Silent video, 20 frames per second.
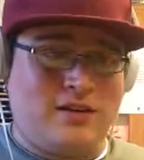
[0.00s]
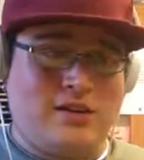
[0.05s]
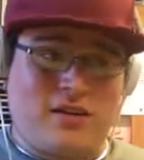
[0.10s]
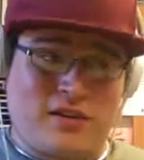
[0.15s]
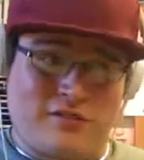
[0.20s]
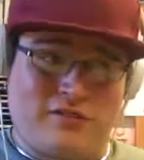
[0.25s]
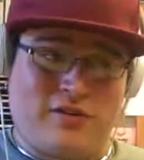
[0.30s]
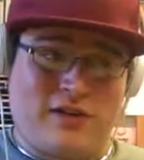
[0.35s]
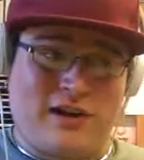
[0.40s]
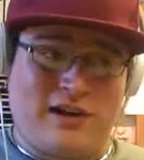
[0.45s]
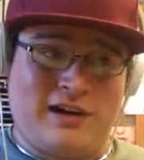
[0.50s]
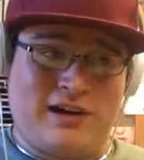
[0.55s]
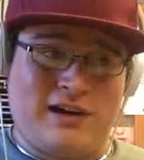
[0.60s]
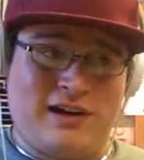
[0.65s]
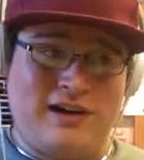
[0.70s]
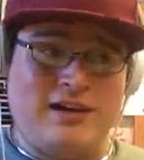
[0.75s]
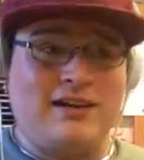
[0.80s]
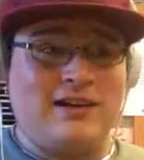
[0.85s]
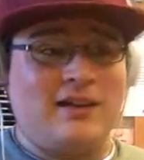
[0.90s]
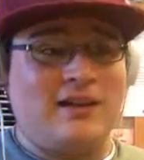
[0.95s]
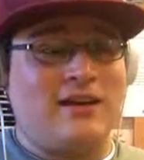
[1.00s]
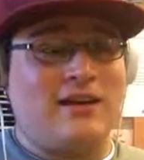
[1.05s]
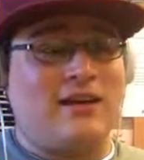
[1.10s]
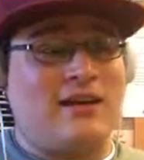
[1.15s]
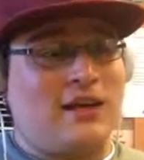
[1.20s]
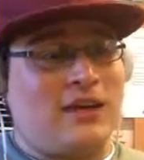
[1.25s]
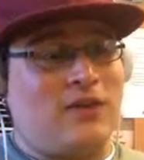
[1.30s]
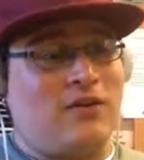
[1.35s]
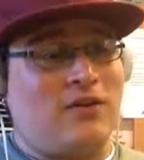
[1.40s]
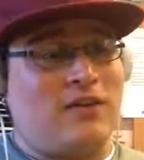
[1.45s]
on Friday,
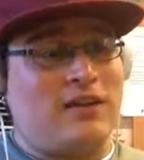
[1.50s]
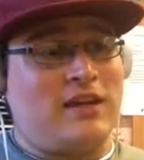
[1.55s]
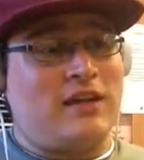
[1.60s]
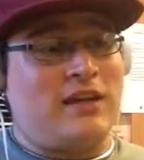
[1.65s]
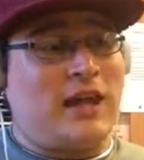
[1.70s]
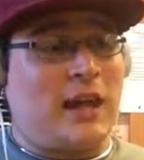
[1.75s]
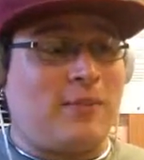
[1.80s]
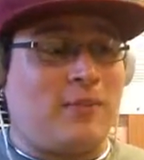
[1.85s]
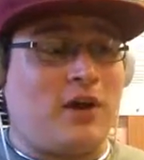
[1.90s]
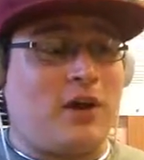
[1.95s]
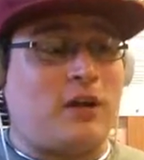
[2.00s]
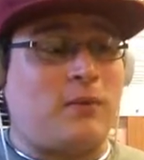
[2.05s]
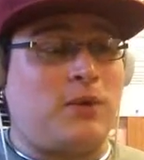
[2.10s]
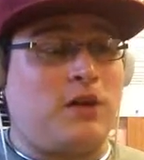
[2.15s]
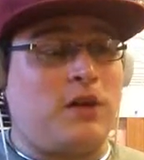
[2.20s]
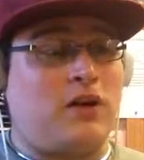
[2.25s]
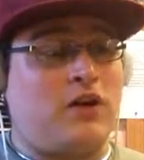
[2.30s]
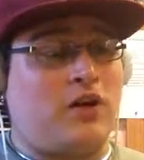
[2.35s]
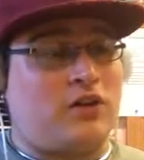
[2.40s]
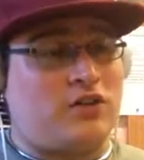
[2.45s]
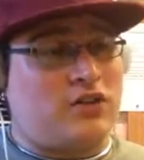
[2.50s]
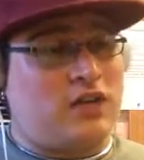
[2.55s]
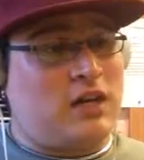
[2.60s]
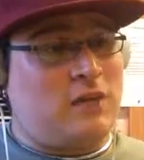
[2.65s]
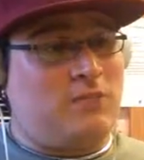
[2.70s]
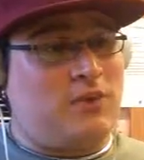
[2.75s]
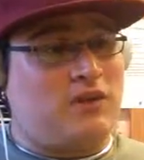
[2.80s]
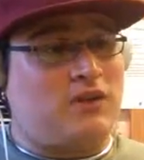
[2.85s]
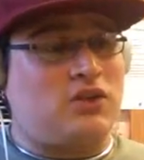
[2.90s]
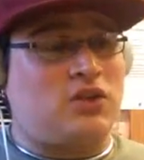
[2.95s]
here on the Cape Cod Community College
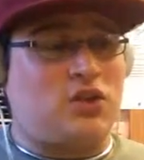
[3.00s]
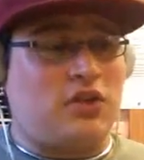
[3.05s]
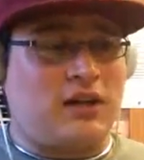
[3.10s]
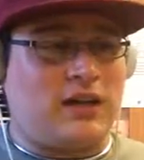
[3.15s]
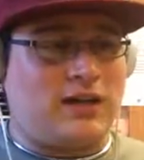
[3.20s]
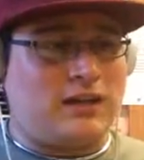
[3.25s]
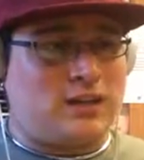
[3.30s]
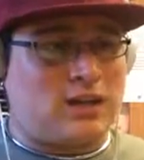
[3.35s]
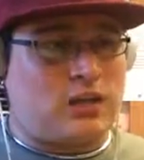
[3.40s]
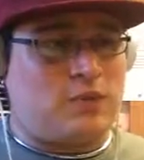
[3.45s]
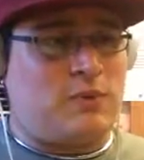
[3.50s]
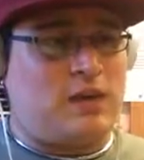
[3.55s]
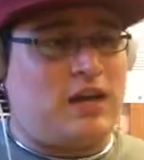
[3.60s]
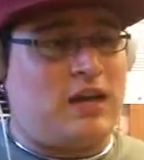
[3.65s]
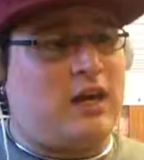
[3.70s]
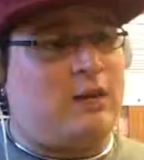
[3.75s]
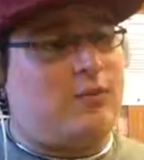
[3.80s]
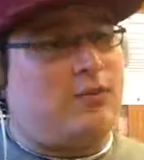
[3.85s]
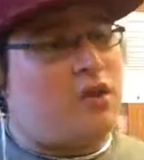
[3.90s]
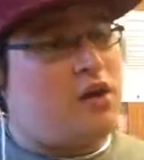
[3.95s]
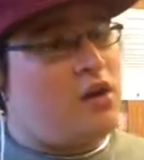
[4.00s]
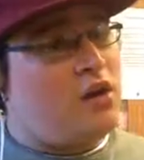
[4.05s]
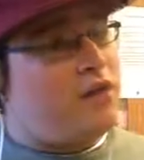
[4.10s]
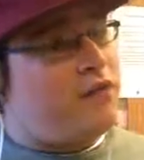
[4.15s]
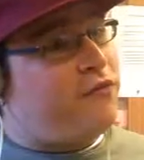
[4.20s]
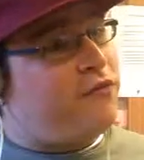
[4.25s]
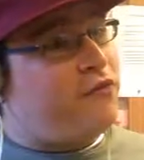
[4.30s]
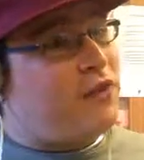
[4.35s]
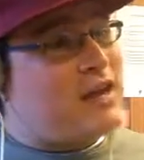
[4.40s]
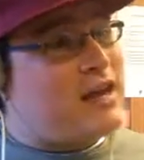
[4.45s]
campus, starting at six p m,
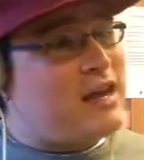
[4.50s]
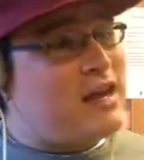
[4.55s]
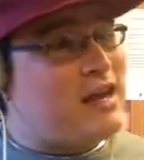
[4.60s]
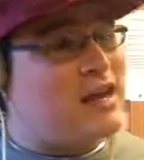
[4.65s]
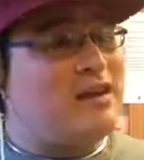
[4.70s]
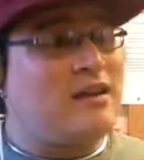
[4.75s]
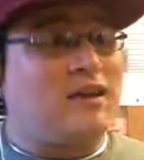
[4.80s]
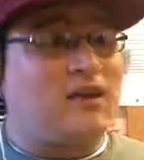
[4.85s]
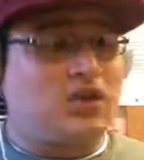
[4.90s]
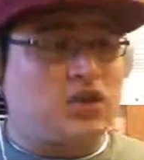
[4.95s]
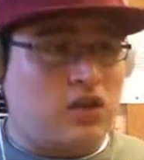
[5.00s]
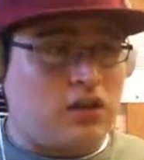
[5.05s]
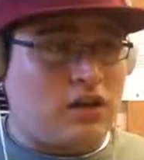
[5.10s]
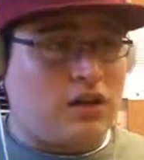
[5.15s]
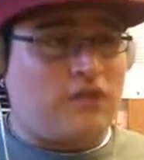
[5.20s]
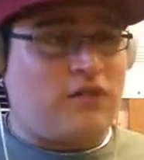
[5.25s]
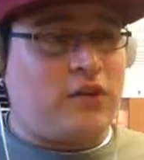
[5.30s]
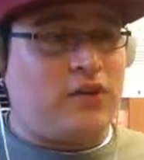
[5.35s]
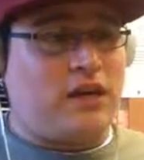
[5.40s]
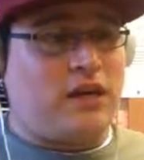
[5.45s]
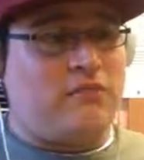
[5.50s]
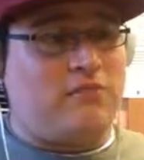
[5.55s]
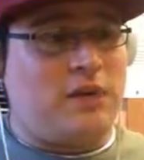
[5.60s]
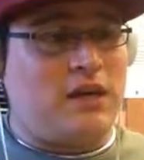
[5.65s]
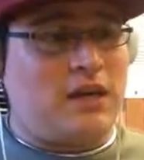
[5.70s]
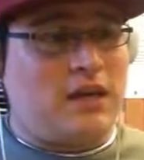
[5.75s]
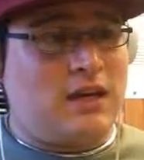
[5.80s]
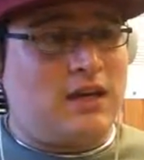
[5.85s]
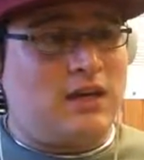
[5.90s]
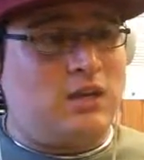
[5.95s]
free, starring a few live
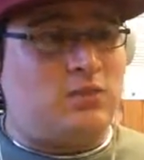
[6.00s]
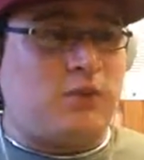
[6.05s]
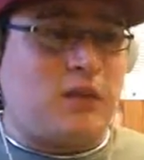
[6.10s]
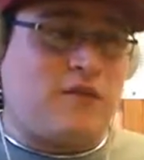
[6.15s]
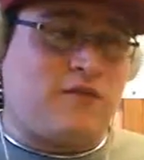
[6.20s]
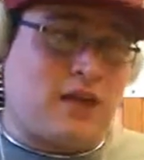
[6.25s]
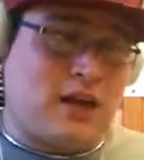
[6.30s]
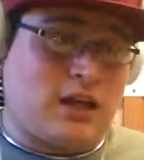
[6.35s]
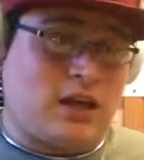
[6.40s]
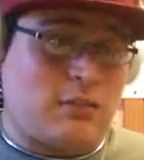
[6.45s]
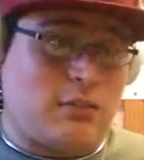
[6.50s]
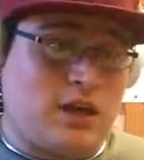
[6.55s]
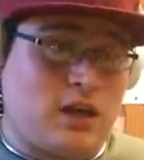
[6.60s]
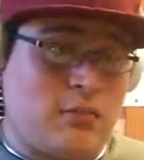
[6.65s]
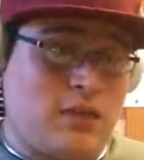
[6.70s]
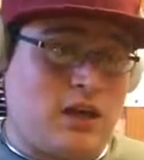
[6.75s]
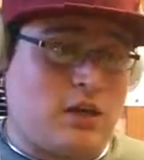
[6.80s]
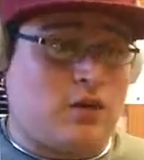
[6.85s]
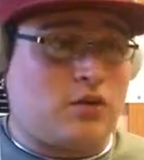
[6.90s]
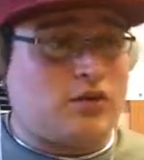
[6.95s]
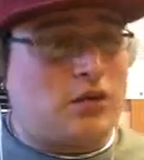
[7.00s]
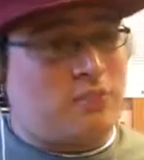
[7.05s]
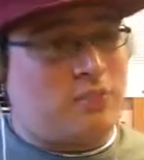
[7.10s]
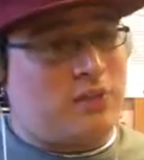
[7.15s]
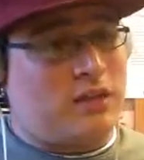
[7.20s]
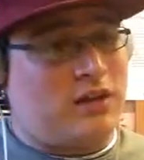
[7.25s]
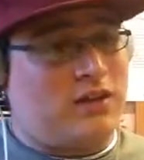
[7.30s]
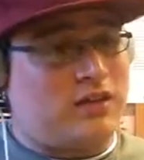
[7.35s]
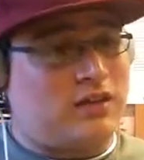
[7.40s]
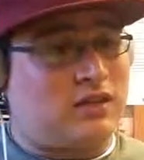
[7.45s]
bands, Big Fake and the Money Makers,
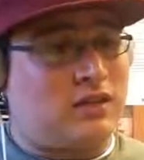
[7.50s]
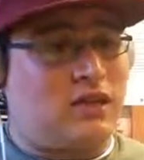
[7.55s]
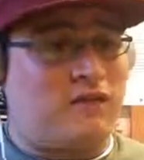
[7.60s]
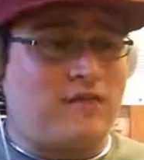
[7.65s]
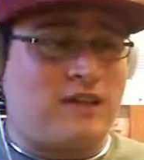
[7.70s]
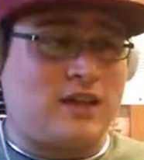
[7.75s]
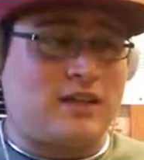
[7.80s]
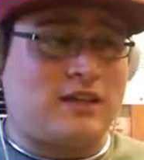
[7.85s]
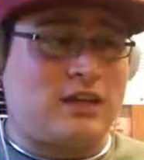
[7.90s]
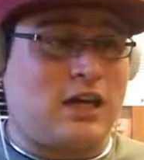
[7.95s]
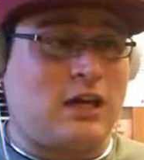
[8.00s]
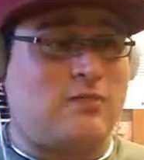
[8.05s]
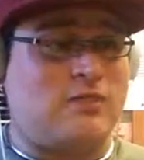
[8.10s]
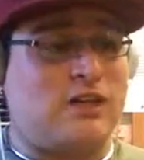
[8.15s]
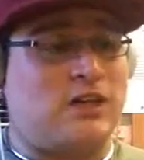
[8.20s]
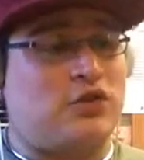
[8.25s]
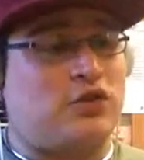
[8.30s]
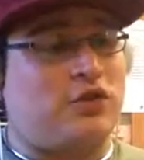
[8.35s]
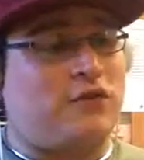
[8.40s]
Unplugged the Sun, Fast Times, and